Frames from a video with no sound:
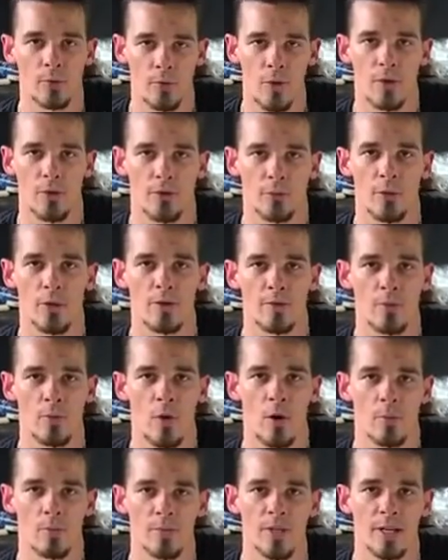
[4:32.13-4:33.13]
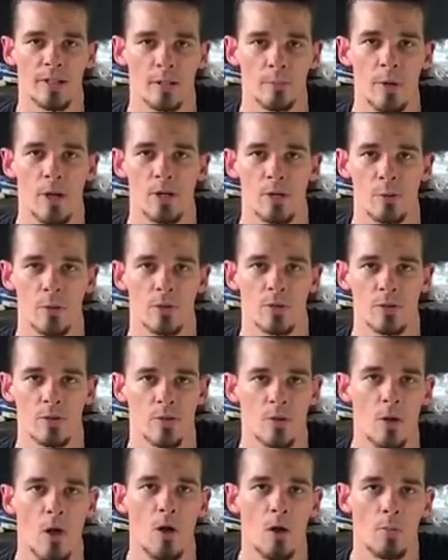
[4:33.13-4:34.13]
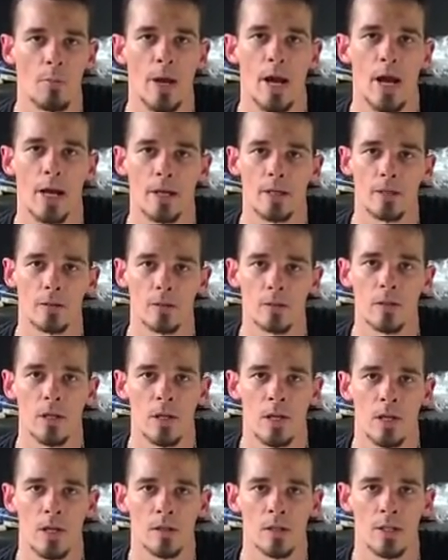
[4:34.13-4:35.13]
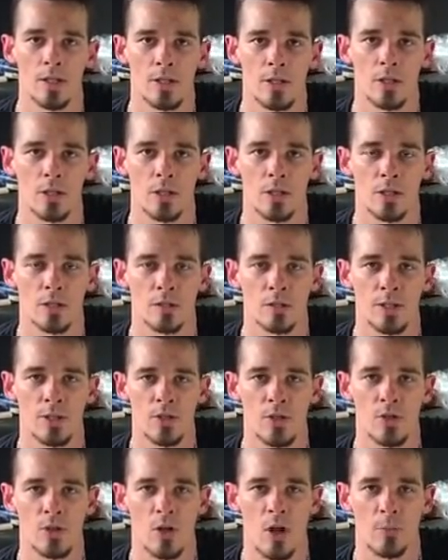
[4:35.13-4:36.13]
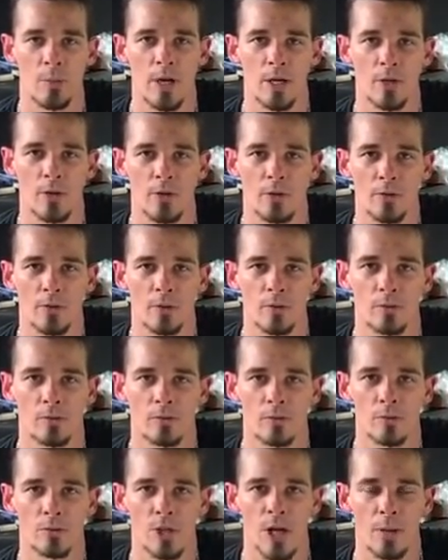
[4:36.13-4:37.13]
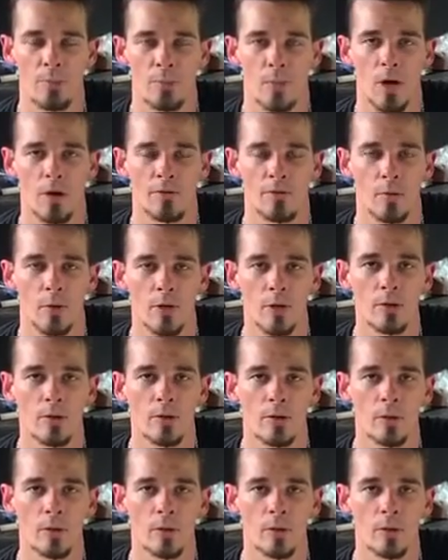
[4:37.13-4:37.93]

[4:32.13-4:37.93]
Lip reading: another 3 or 4 of them, take the measurements, and just call them back and let your sawman go through and chop them off for you.